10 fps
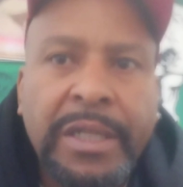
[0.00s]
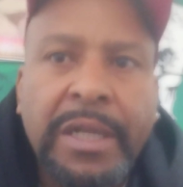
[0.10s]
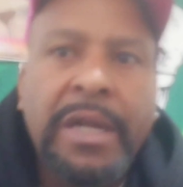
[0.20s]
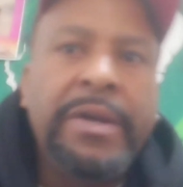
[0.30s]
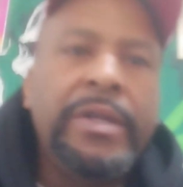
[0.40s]

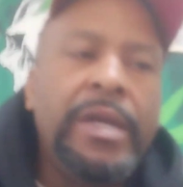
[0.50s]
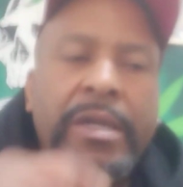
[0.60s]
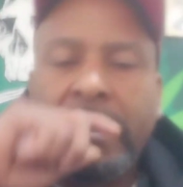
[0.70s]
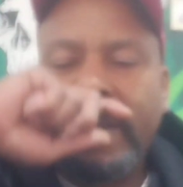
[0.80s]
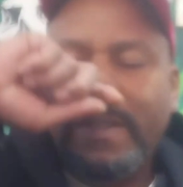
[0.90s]
shit every
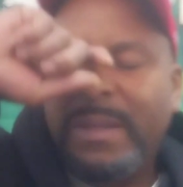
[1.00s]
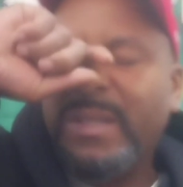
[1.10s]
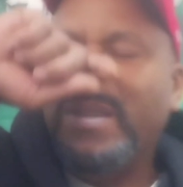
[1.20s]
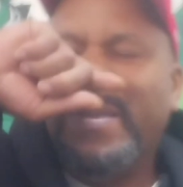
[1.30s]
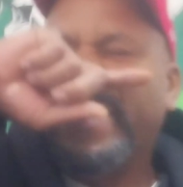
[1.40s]
day. And
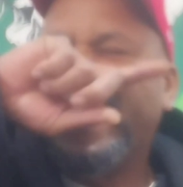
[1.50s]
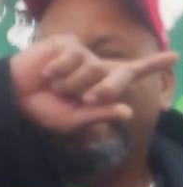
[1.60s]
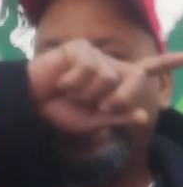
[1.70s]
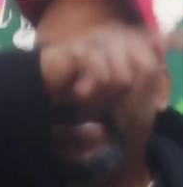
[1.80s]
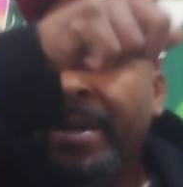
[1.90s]
you know what I'm
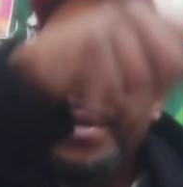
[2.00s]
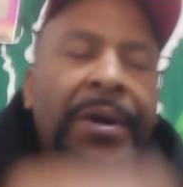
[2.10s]
talking about?